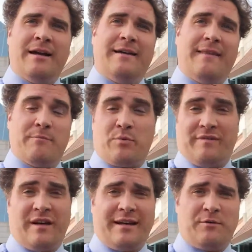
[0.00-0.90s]
and they're
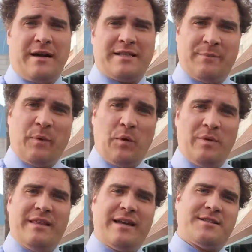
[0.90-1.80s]
providing great support
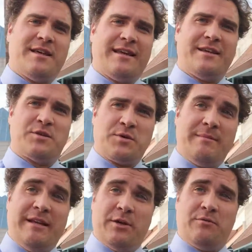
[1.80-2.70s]
with that. It's getting
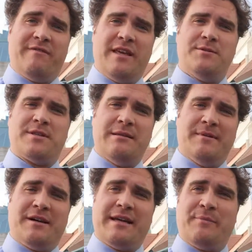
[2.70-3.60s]
extremely good reviews in the
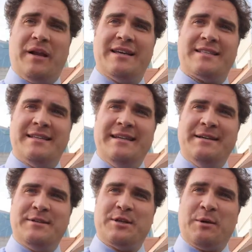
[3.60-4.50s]
marketplace.
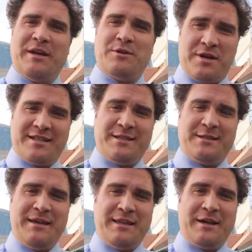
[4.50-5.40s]
So I'll be interested
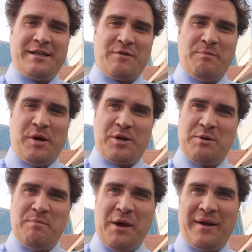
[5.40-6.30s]
to meet the guys from Bosch
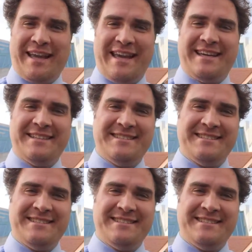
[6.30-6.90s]
and Boeing here.